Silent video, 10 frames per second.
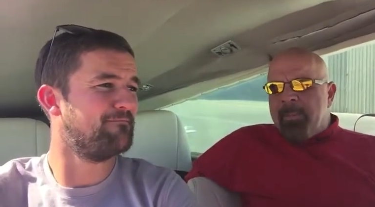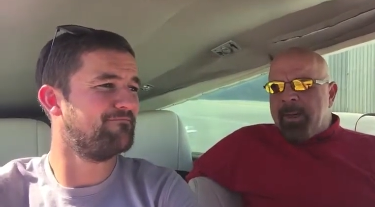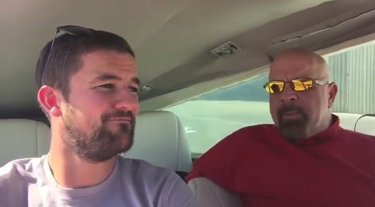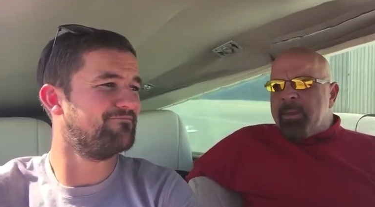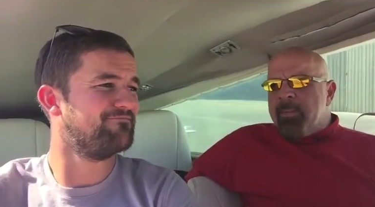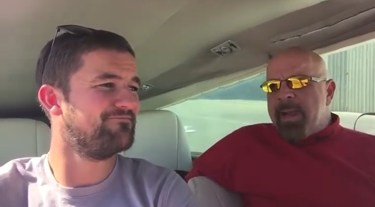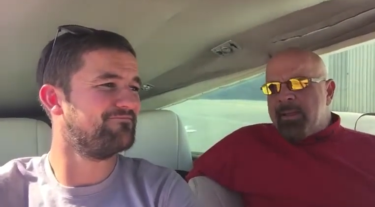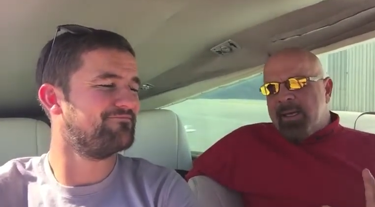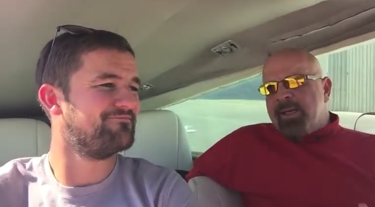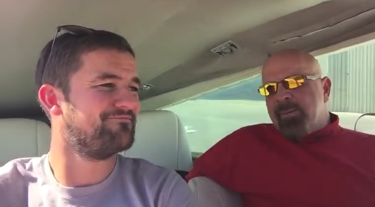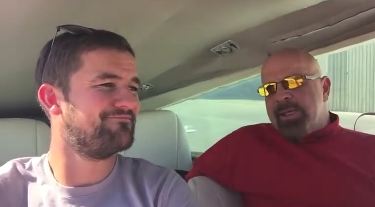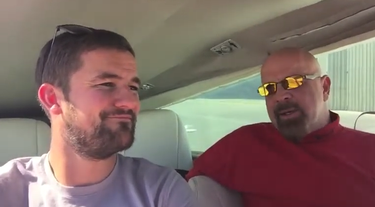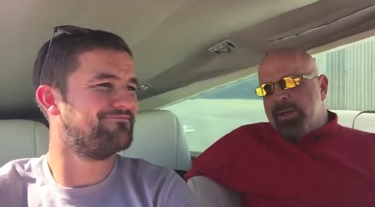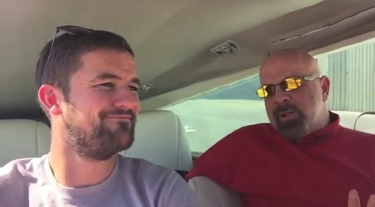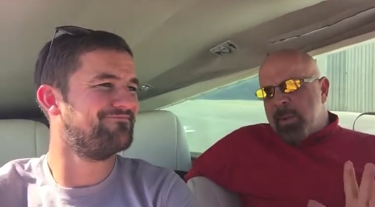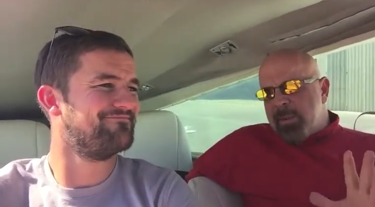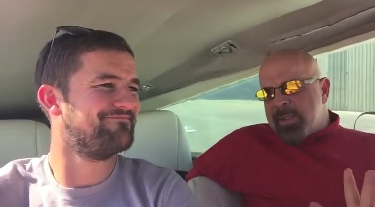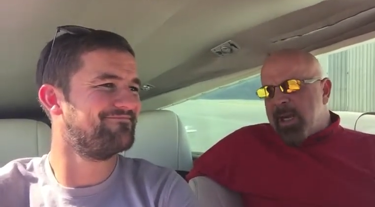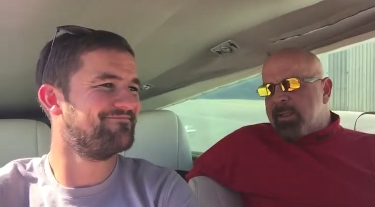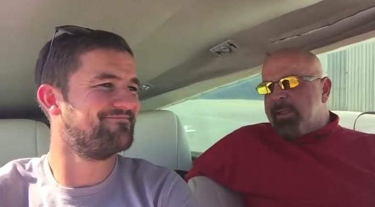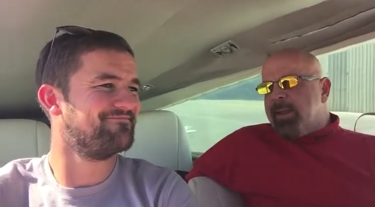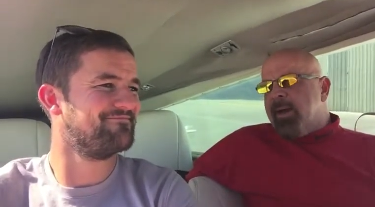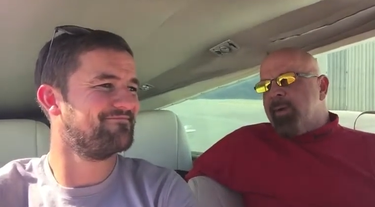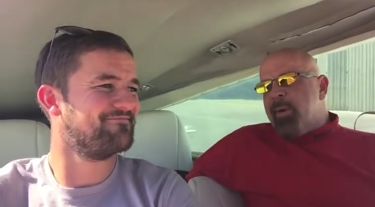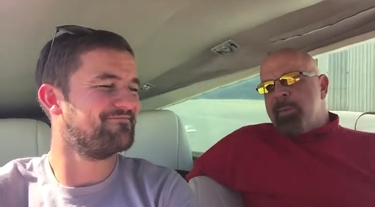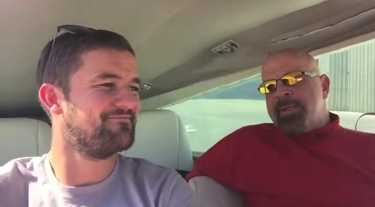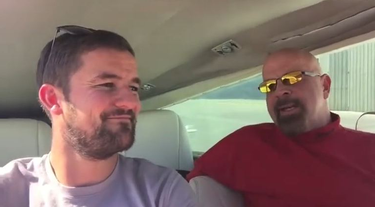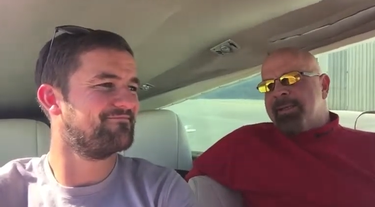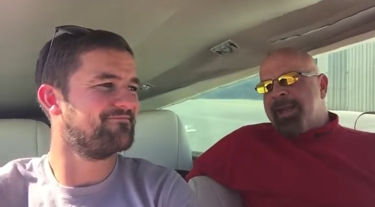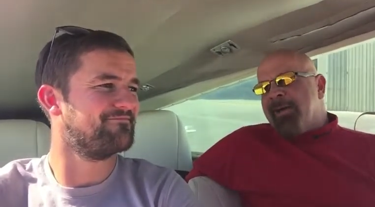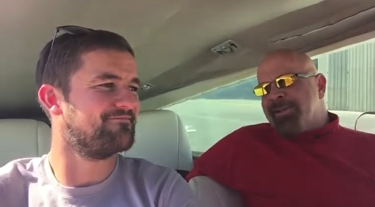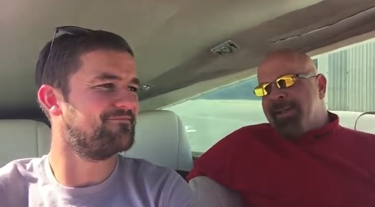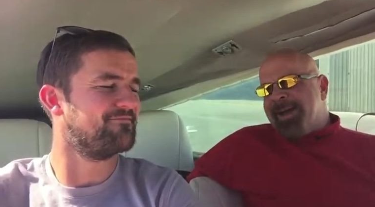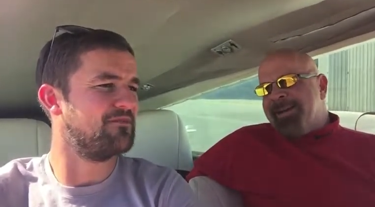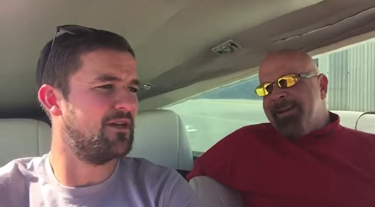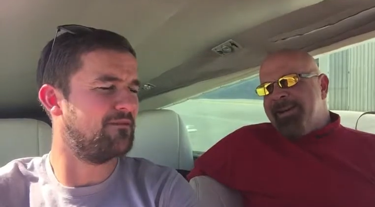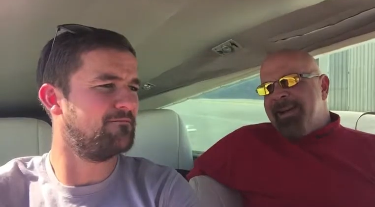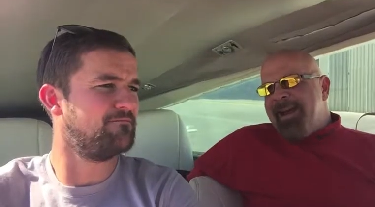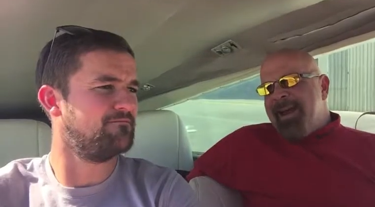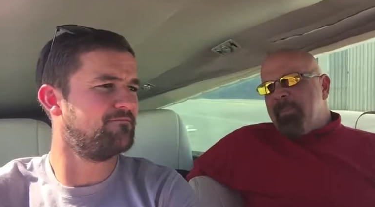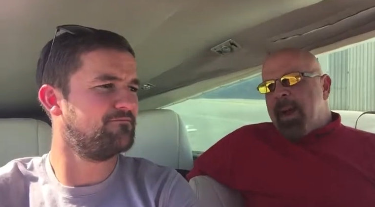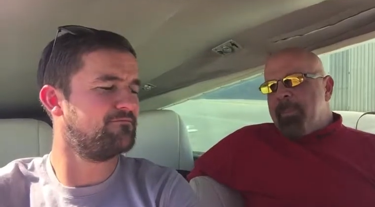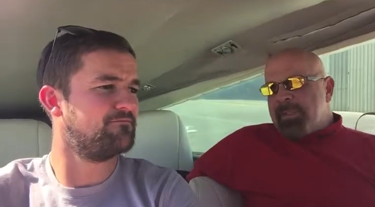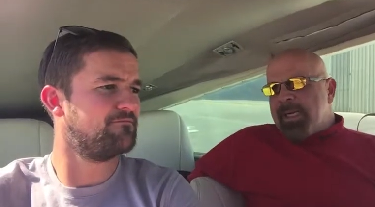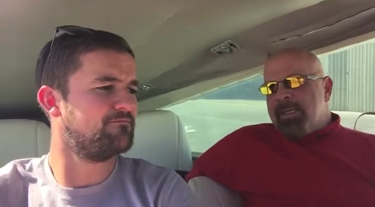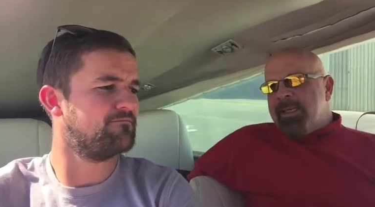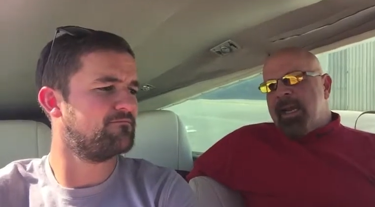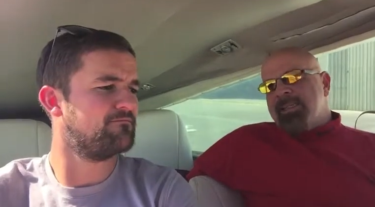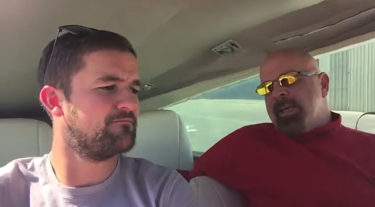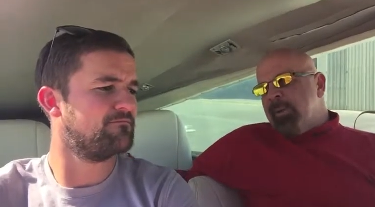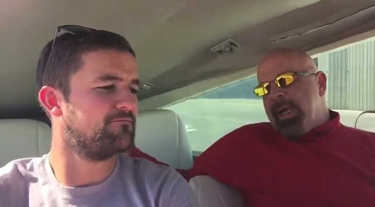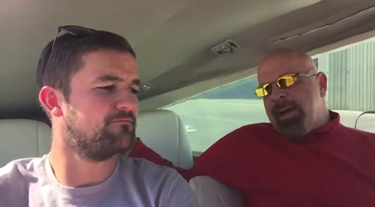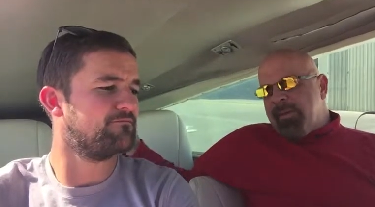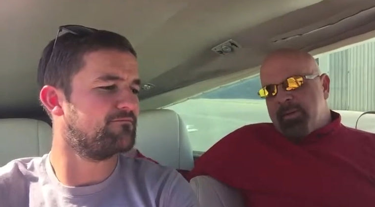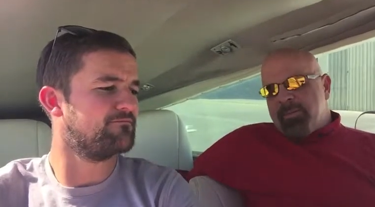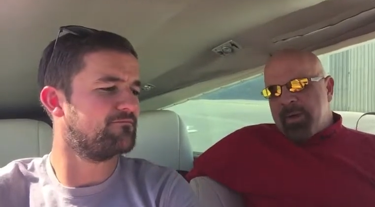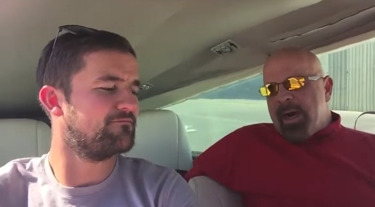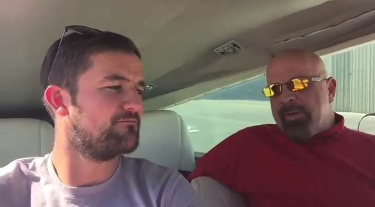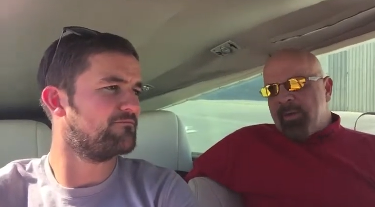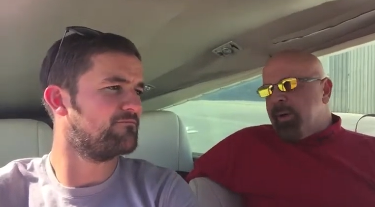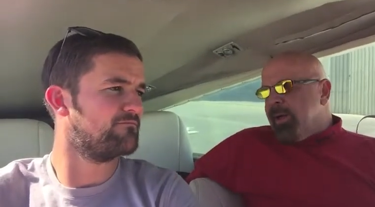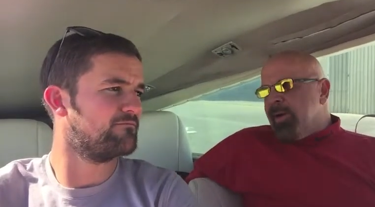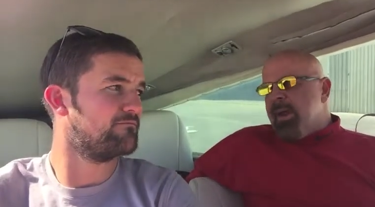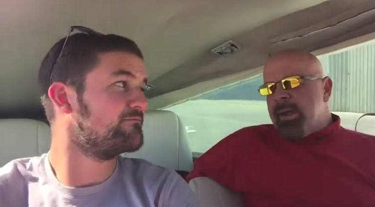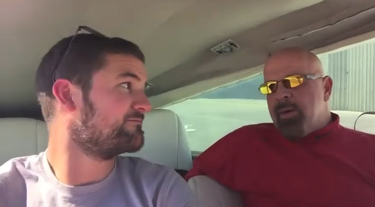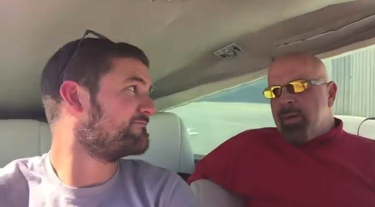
Speaker 1: I mean, the main thing that we do is we protect the uh, we protect the downside. Yeah. And by protecting the downside, we have a we're having a really great year.